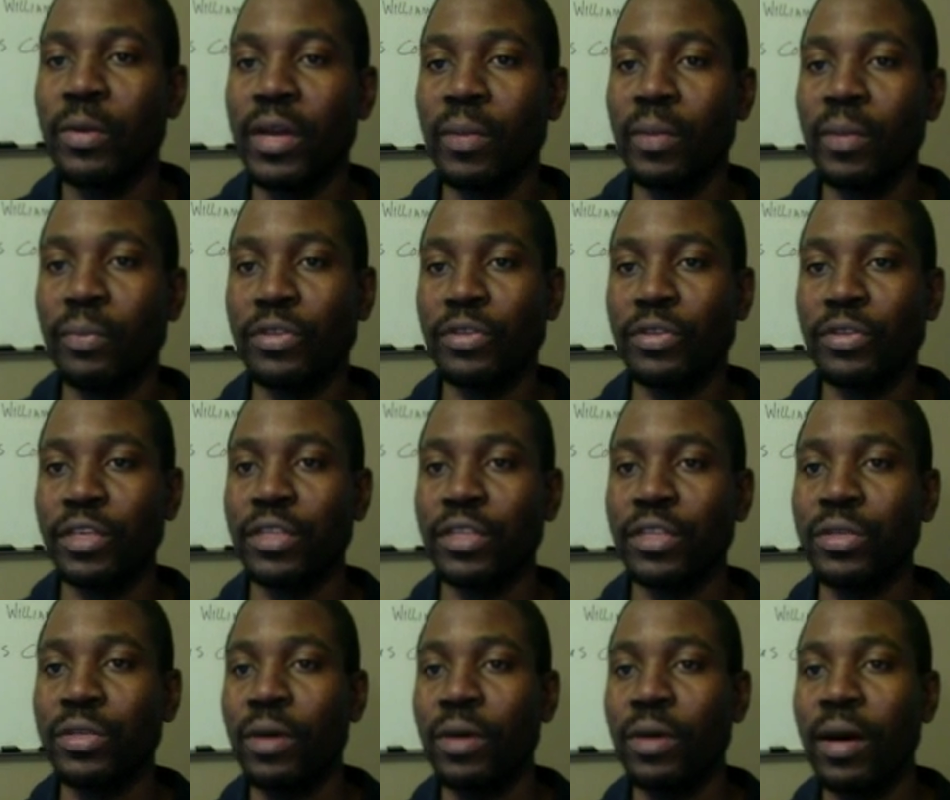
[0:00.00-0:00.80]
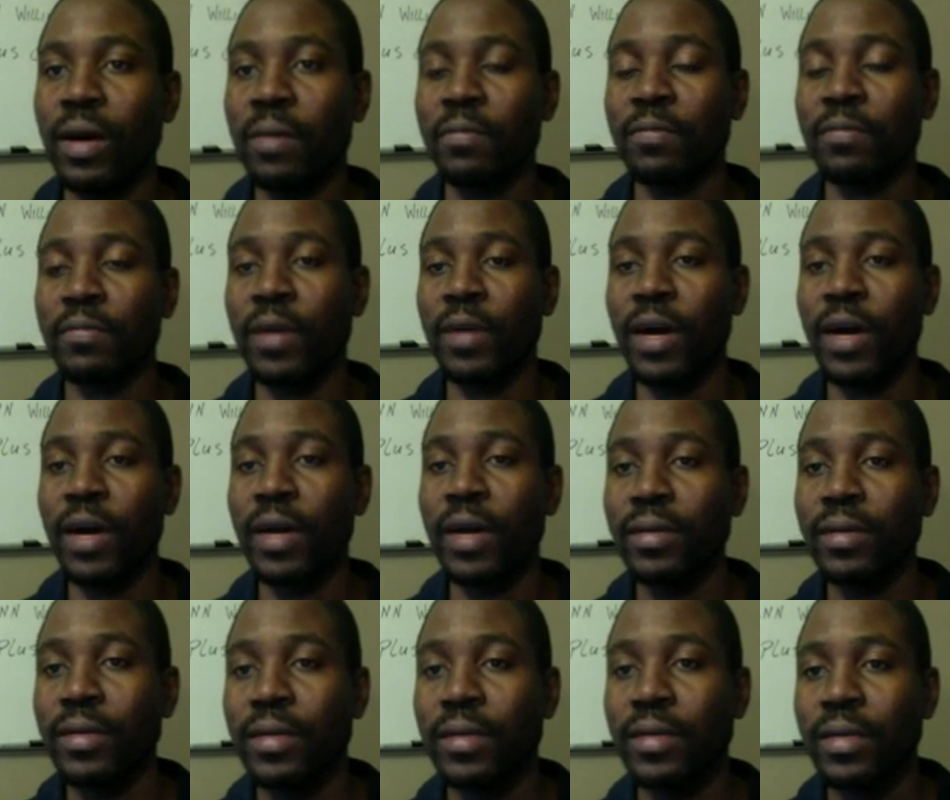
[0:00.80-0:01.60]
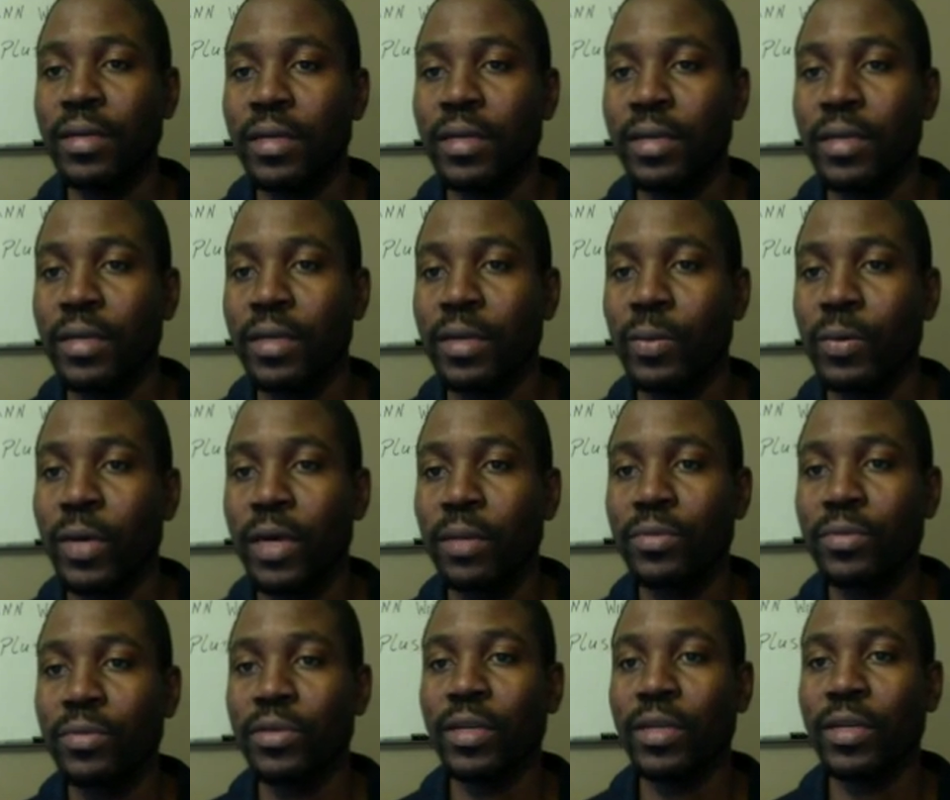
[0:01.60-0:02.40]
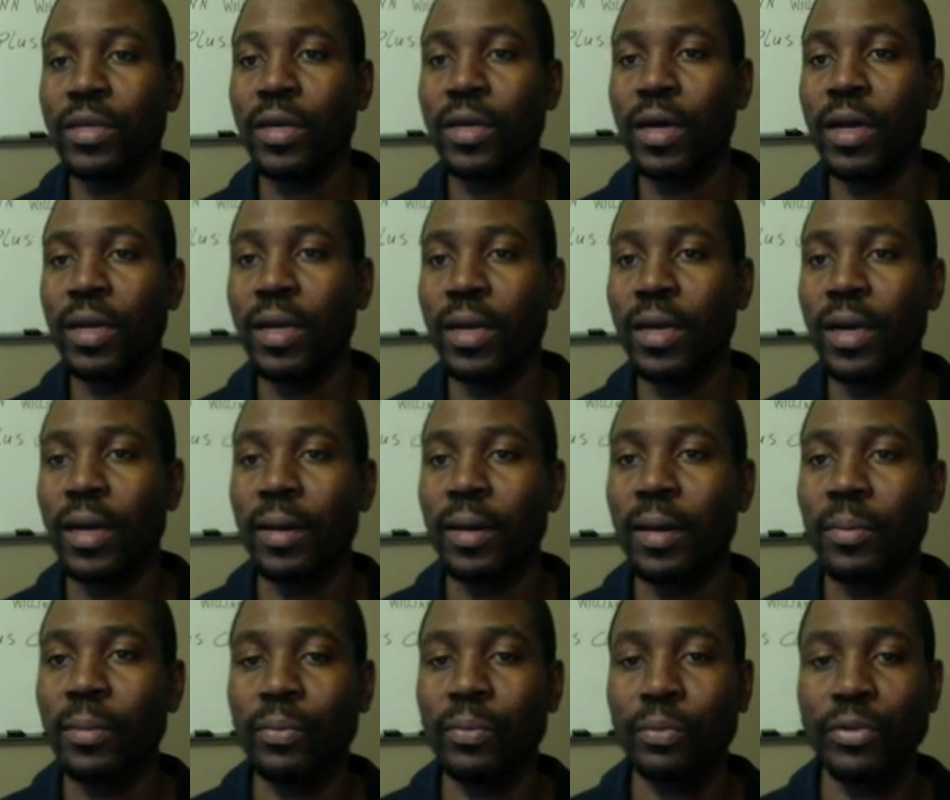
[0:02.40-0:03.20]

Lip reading: I really appreciate you. I'm Vaughn. Welcome to the call.